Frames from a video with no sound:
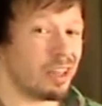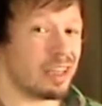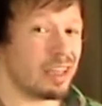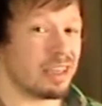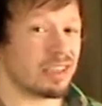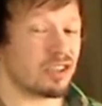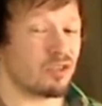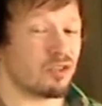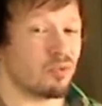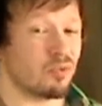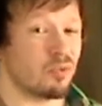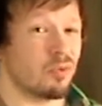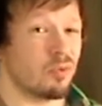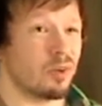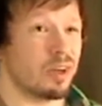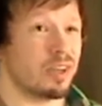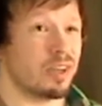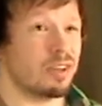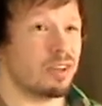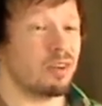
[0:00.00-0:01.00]
It's
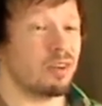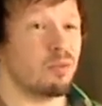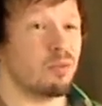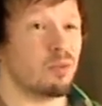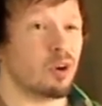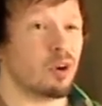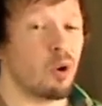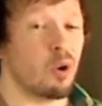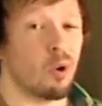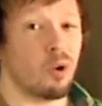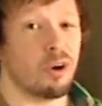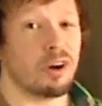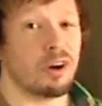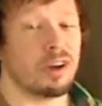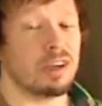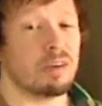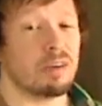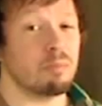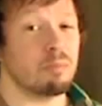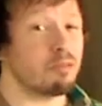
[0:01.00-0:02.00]
written and
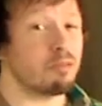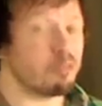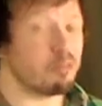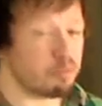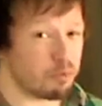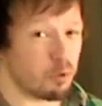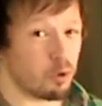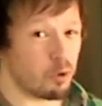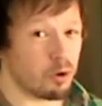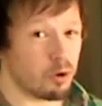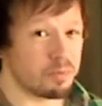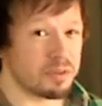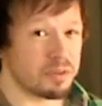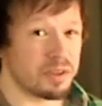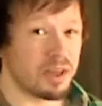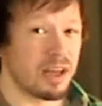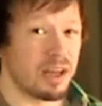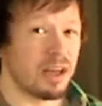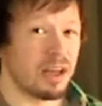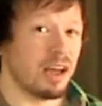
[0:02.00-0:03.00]
recorded and
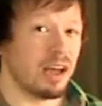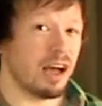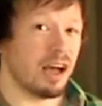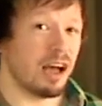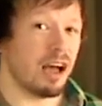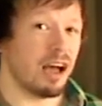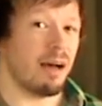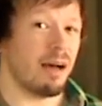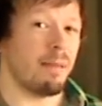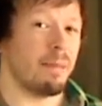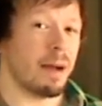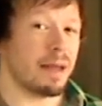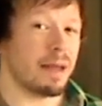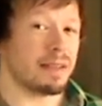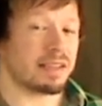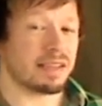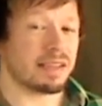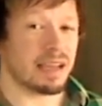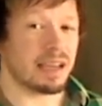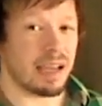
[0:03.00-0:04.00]
performed
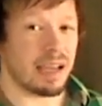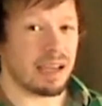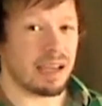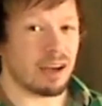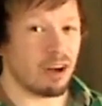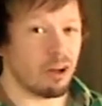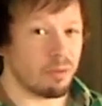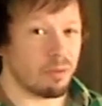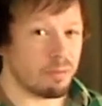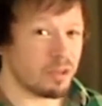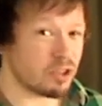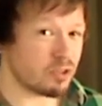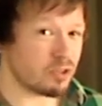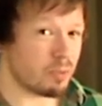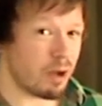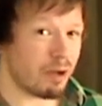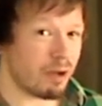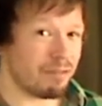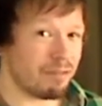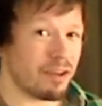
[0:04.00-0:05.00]
by this guy called
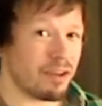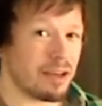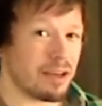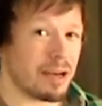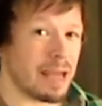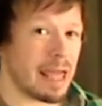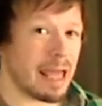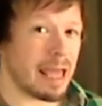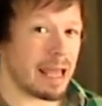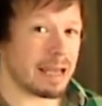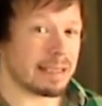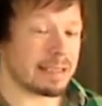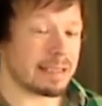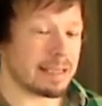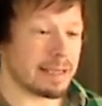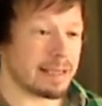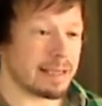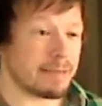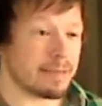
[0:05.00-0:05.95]
Mitch Moffett, and